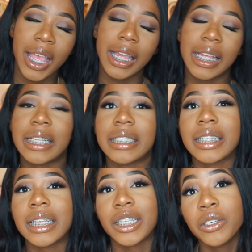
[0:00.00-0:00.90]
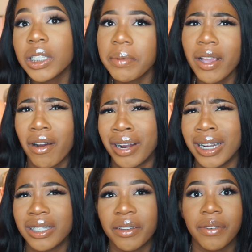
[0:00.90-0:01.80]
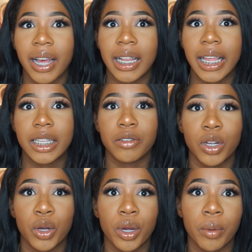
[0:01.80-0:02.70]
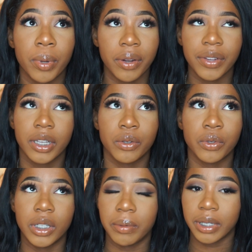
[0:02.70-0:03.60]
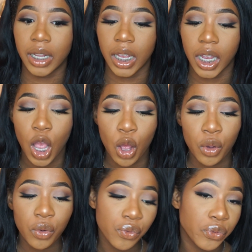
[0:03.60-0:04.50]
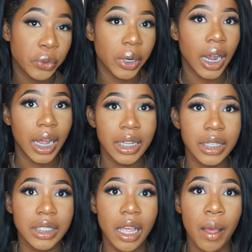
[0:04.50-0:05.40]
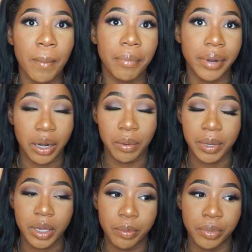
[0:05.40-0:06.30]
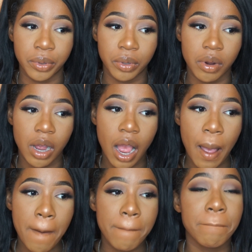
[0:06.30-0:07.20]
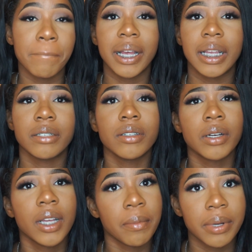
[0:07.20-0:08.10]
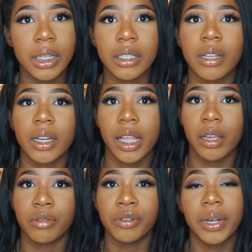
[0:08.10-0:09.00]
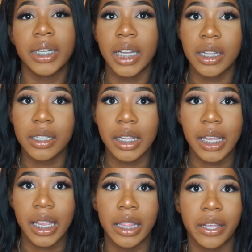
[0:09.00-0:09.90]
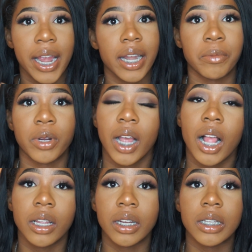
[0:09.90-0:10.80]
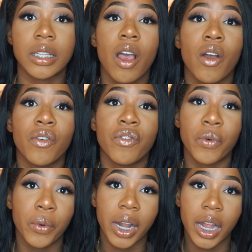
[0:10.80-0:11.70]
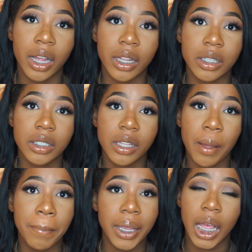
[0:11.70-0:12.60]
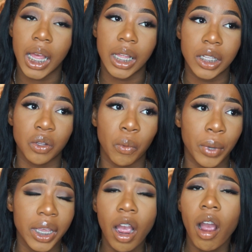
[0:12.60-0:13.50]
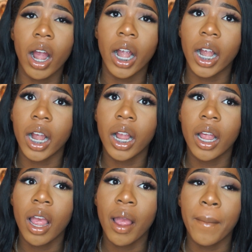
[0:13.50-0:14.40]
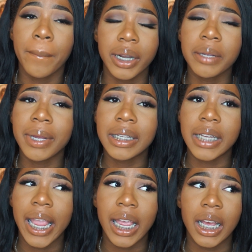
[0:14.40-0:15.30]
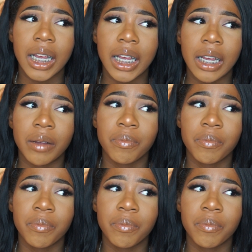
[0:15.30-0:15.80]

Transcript: it used to be hard to find, a perfect nude lipstick for us brown people, but companies are now adjusting, and they're adding more colors for us because we are pretty much a